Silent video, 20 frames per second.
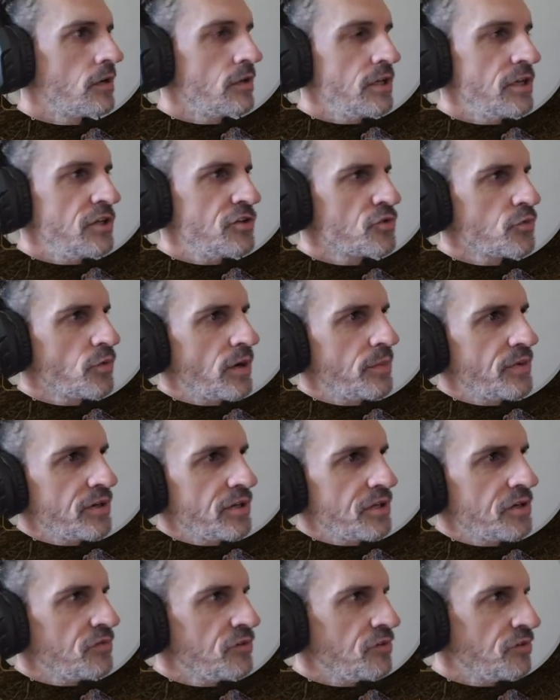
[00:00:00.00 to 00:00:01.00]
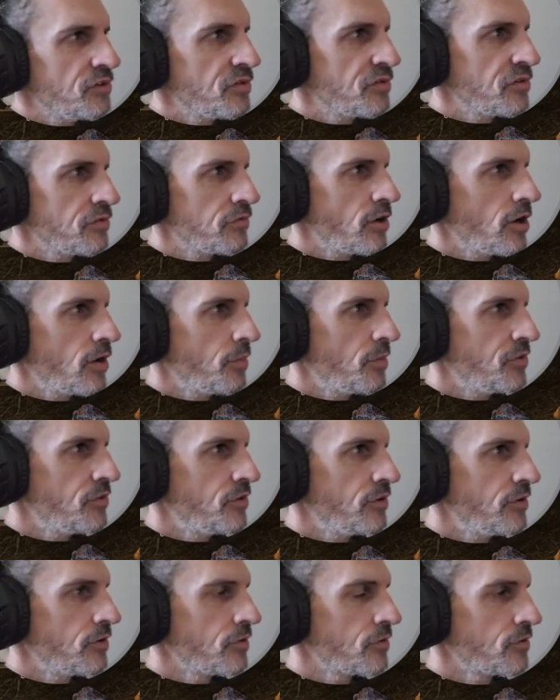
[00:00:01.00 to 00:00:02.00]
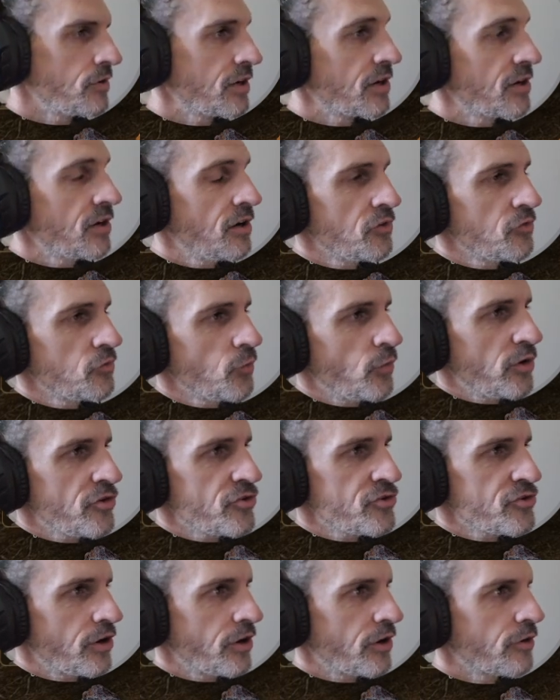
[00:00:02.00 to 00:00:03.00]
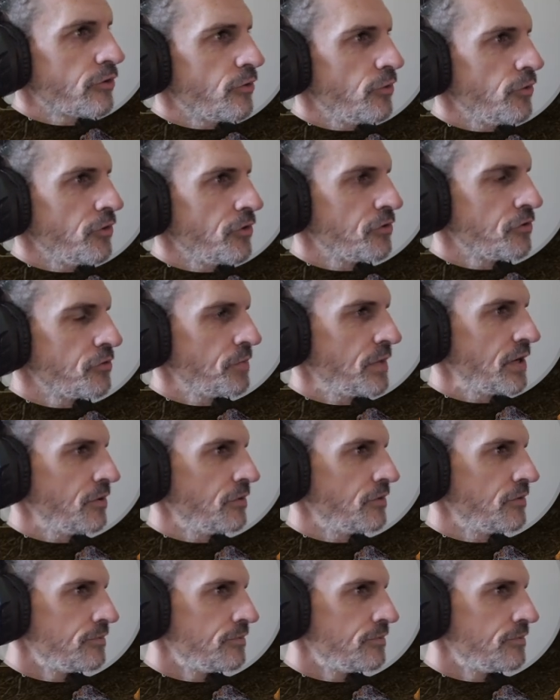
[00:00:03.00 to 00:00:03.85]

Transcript: Each weapon gives you different raw materials, and it costs 1 charcoal to smelt.